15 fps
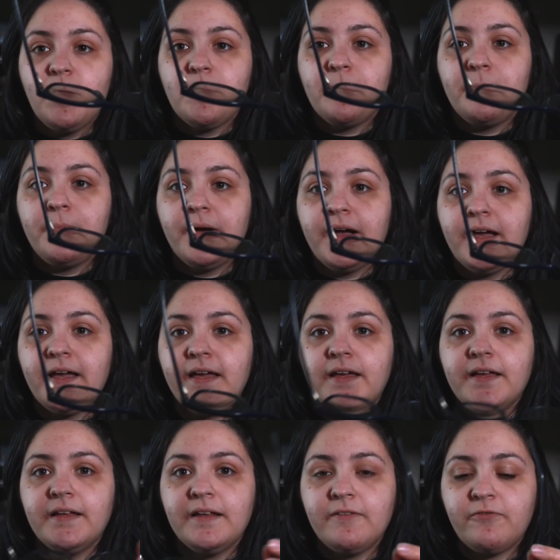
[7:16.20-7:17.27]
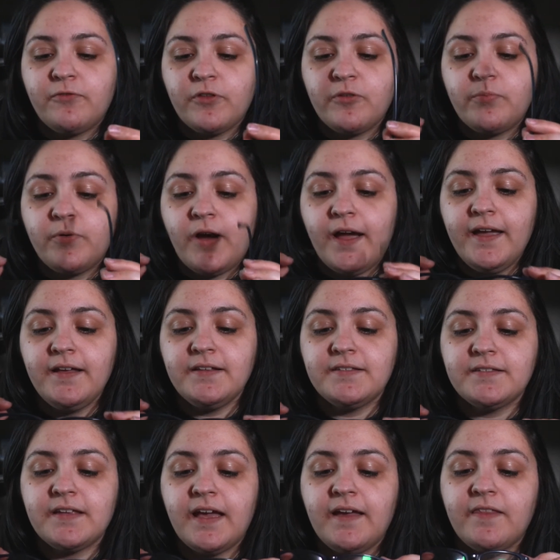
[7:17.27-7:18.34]
But for the
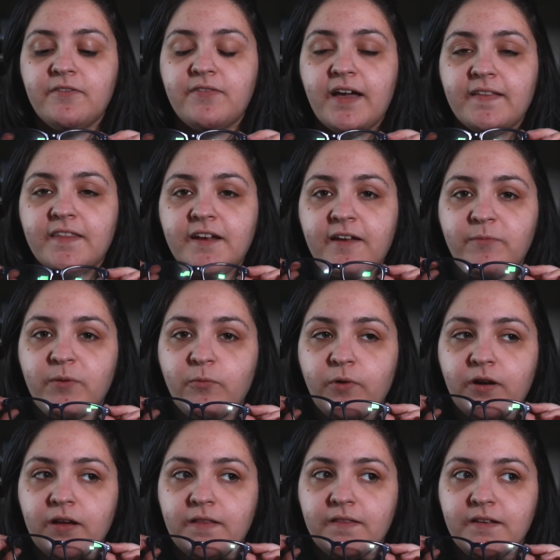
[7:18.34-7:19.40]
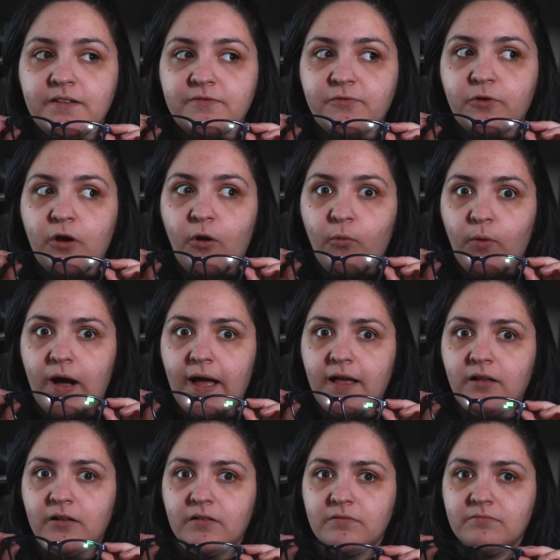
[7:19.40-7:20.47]
price and the fact that I've been wearing these for a
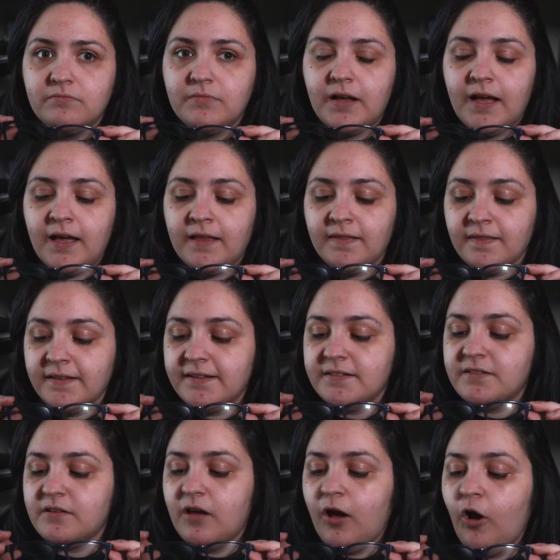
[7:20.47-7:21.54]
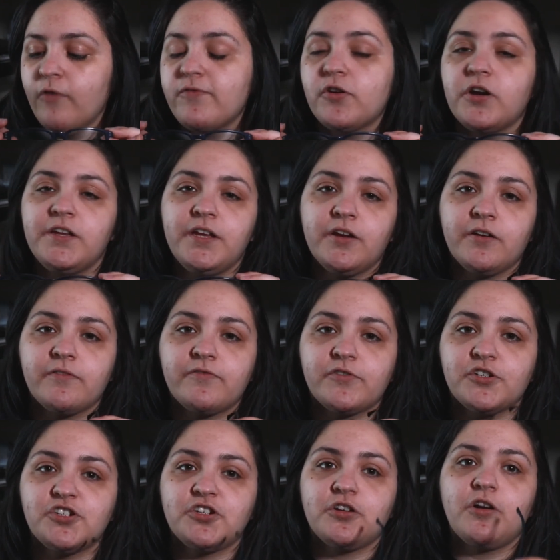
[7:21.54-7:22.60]
while, at least over a year,
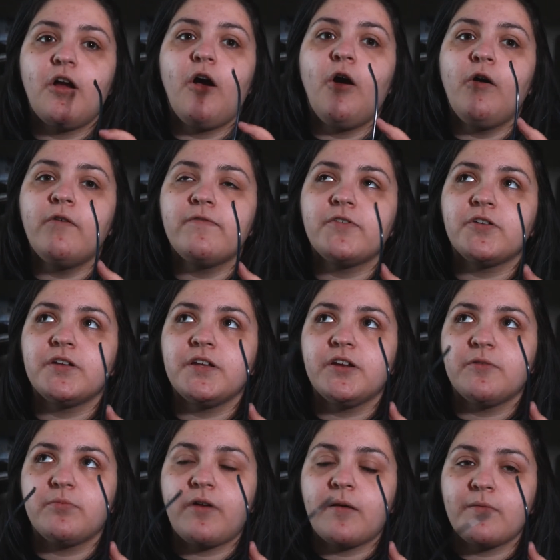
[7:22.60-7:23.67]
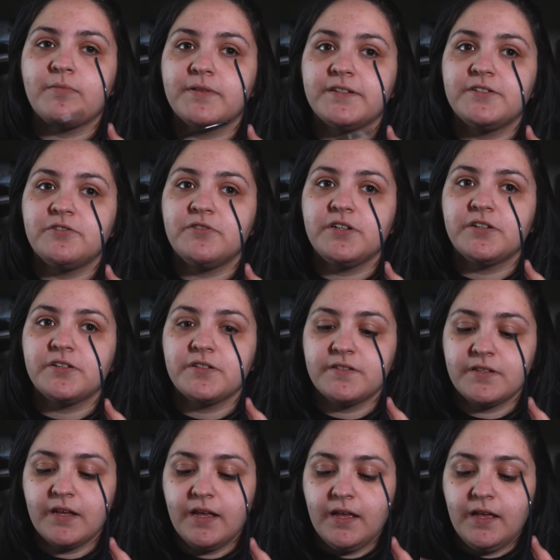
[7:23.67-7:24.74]
for sure. Over a year, probably 2
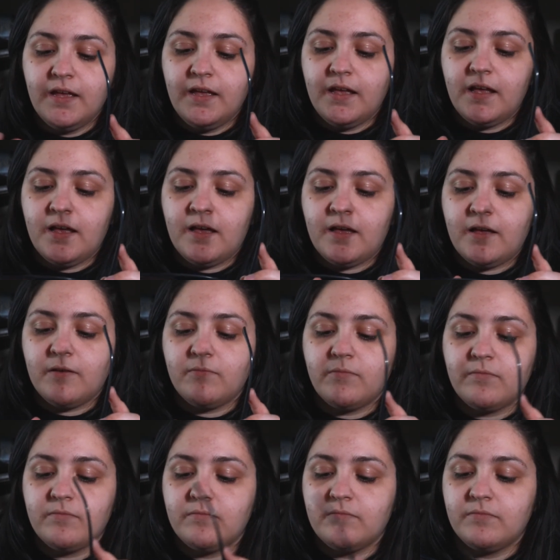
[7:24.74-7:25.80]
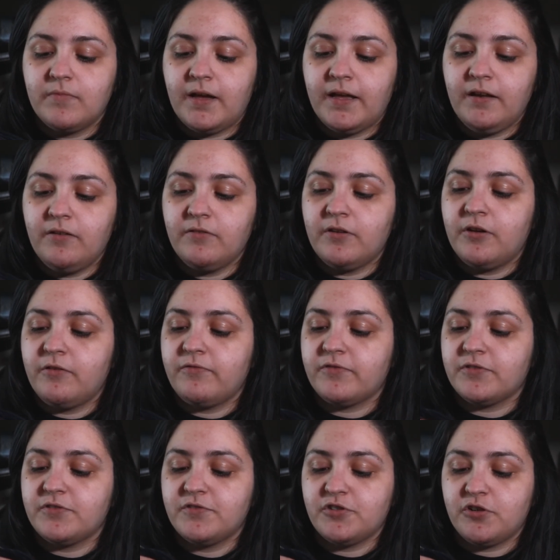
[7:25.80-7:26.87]
years. I don't know
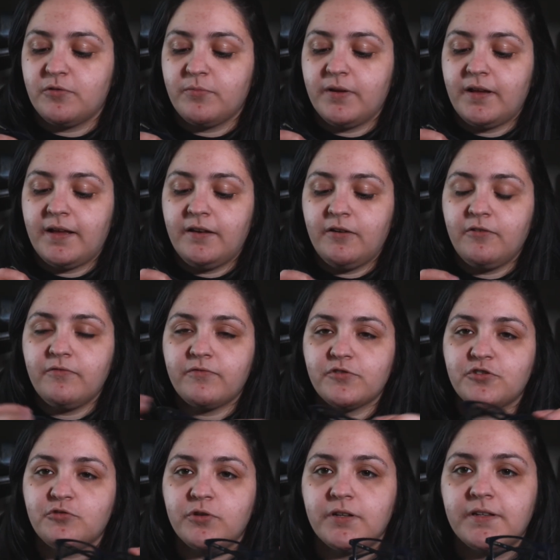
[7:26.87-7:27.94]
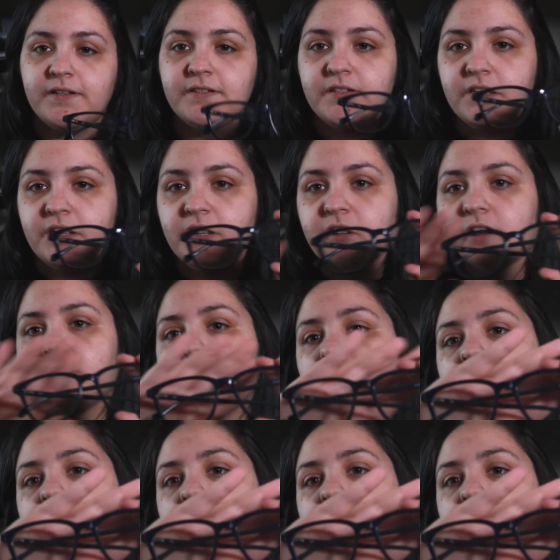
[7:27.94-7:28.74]
for sure, but I know for sure at least a year.